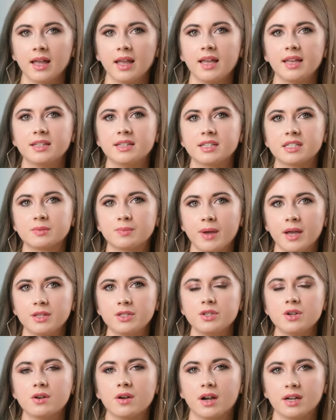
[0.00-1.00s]
It
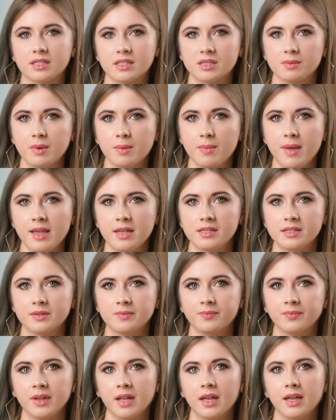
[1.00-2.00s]
expands your customer
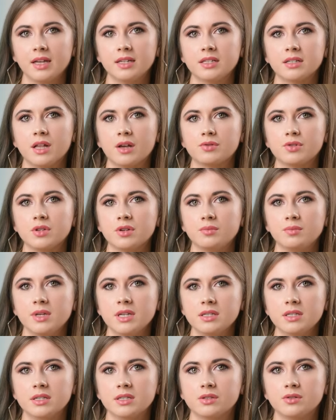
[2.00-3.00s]
base. It allows your
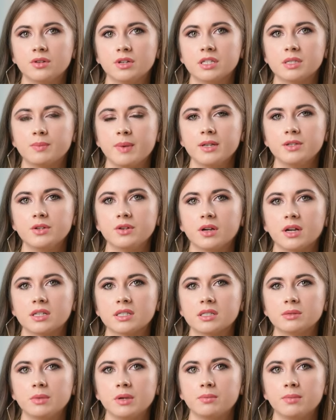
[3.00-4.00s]
business to expand your
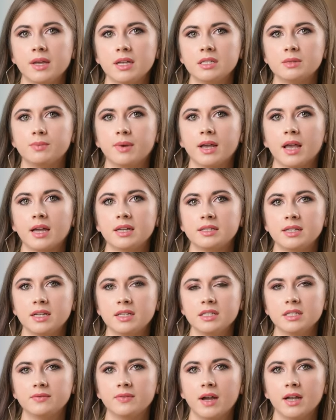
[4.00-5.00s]
customer base by
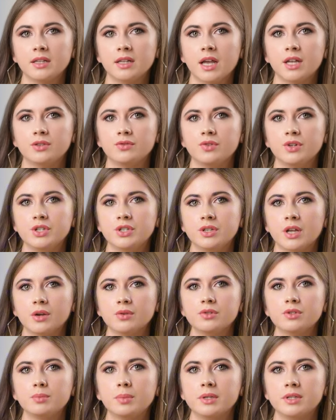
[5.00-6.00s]
identifying and reaching
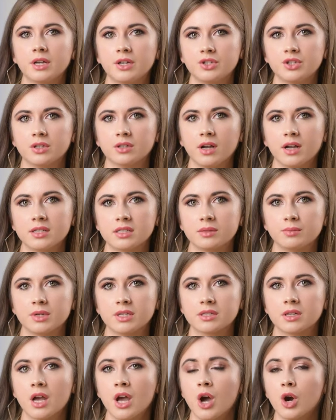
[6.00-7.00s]
out to potential
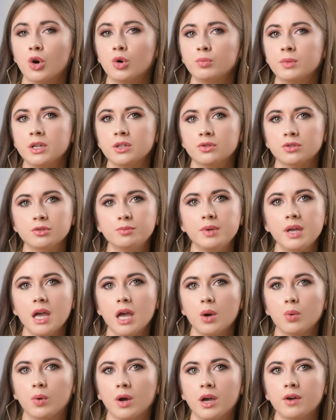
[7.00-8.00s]
customers who may not
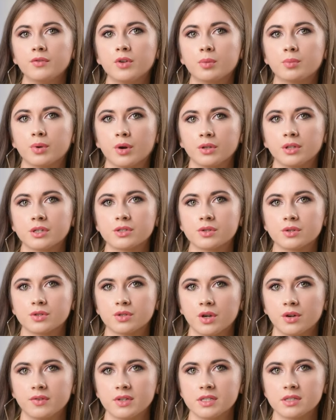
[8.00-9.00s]
be aware of your products or
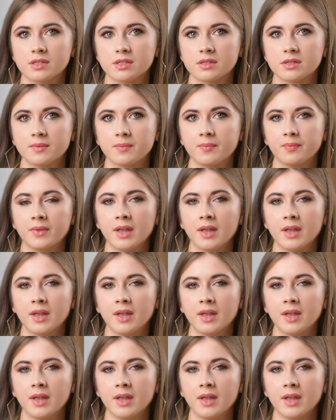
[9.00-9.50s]
services.